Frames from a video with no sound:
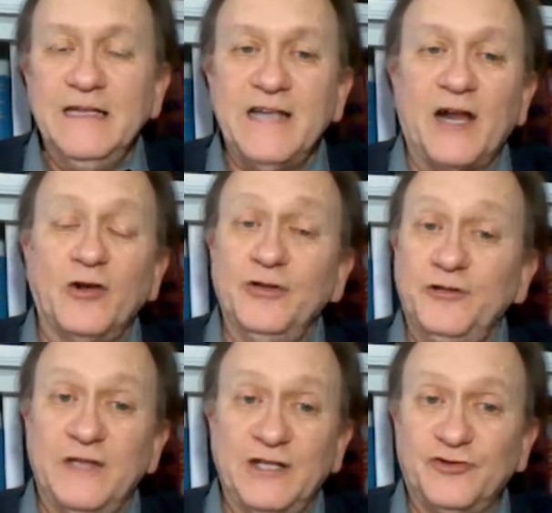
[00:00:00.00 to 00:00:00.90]
Not only
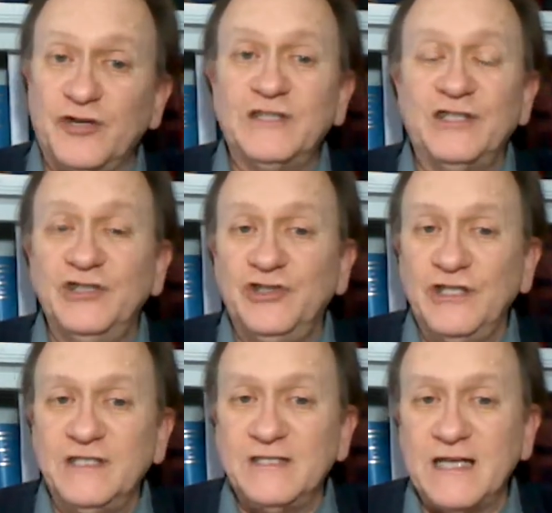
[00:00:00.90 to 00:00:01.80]
do they trust in
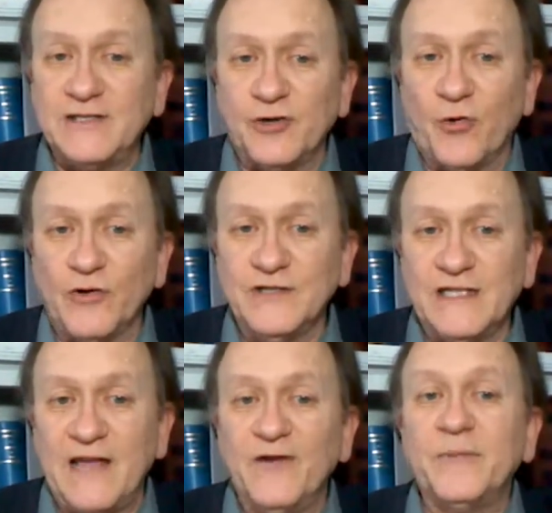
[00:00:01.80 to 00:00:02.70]
Jesus as their Lord and
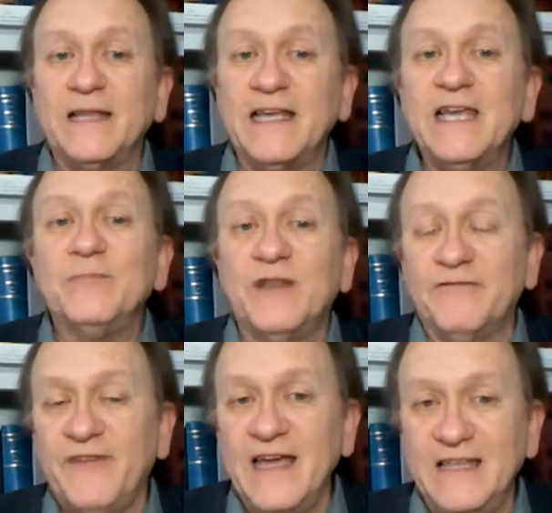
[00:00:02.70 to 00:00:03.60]
Savior, but they keep the
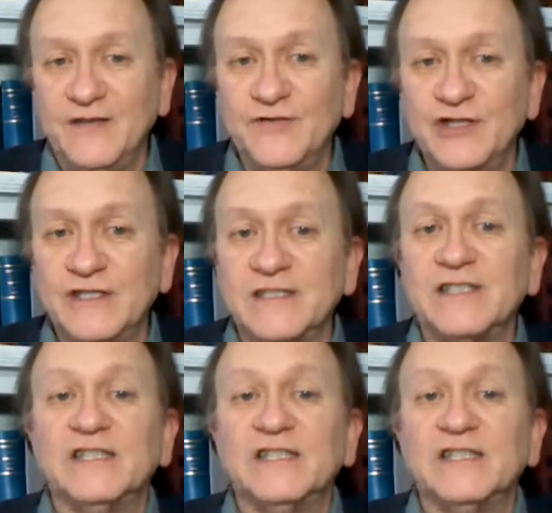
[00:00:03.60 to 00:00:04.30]
faith of Jesus,